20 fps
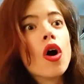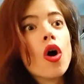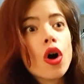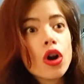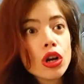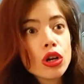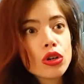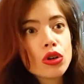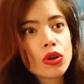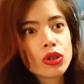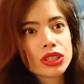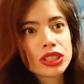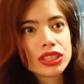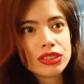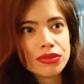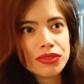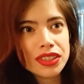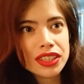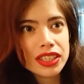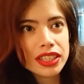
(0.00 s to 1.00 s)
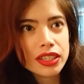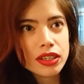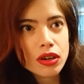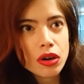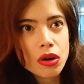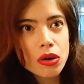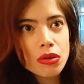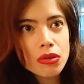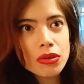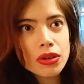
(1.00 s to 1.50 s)
Holocaust
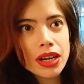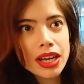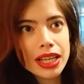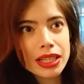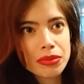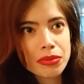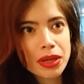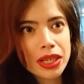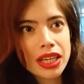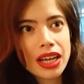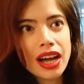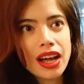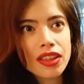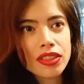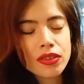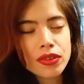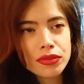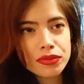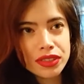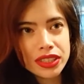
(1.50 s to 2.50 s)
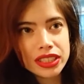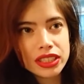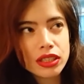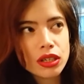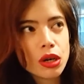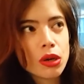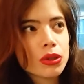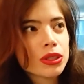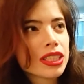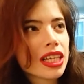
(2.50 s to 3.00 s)
video and my other
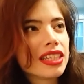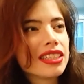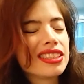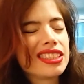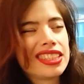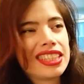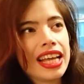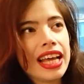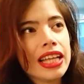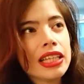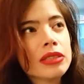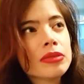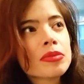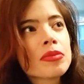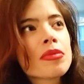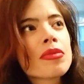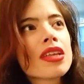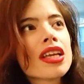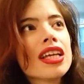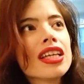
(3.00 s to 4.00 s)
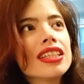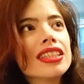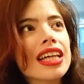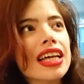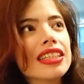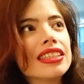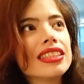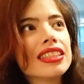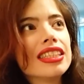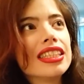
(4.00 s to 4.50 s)
videos, and he said
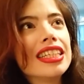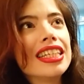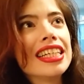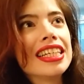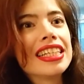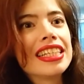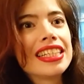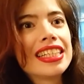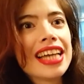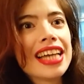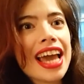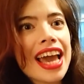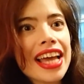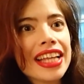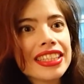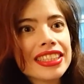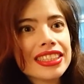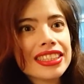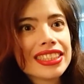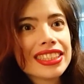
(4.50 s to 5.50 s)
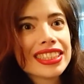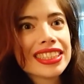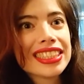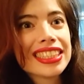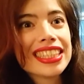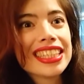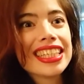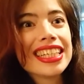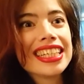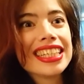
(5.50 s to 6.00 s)
that he can't
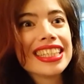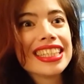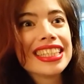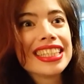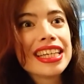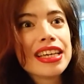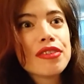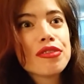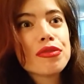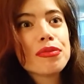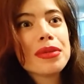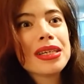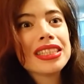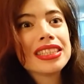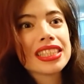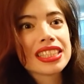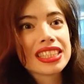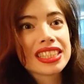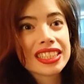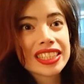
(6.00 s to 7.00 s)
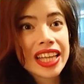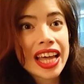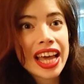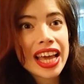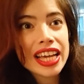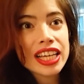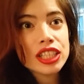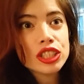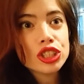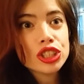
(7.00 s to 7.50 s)
give me the
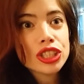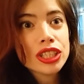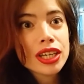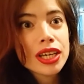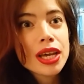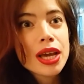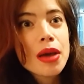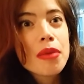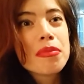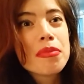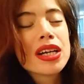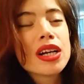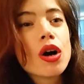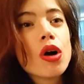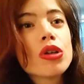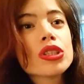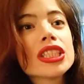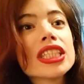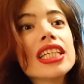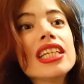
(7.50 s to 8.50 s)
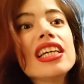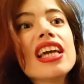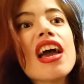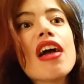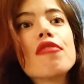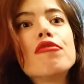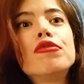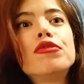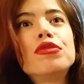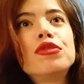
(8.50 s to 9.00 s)
stage because
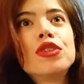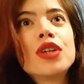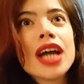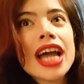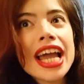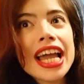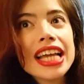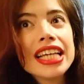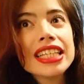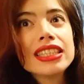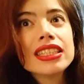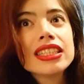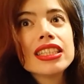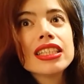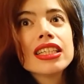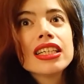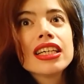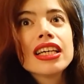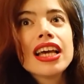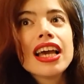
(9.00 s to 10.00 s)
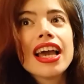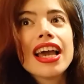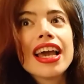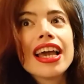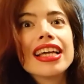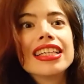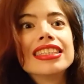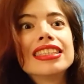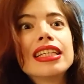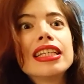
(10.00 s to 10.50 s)
he afraid
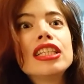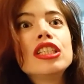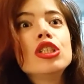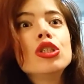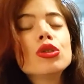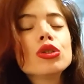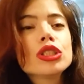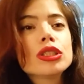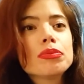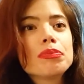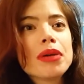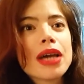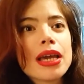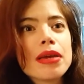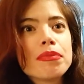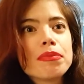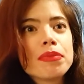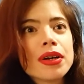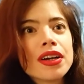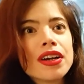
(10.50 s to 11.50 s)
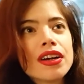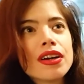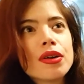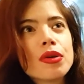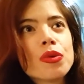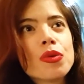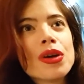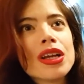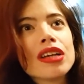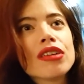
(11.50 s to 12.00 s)
the
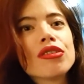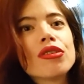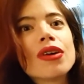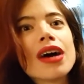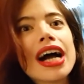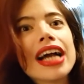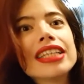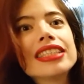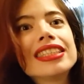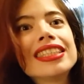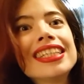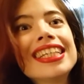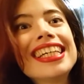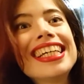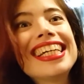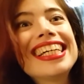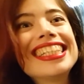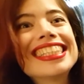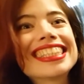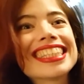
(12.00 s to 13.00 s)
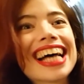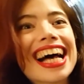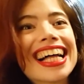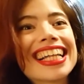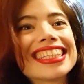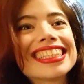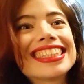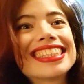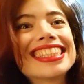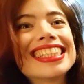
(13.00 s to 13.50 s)
newspaper will write he is
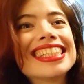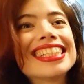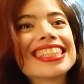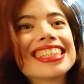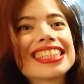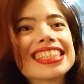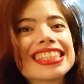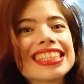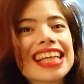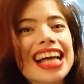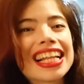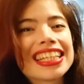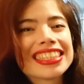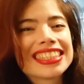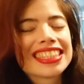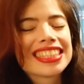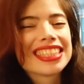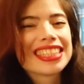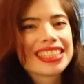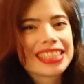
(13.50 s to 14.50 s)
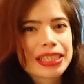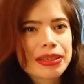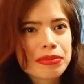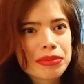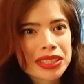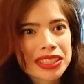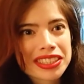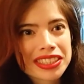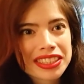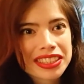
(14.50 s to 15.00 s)

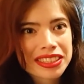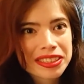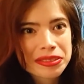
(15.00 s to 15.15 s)
anti-Semitic.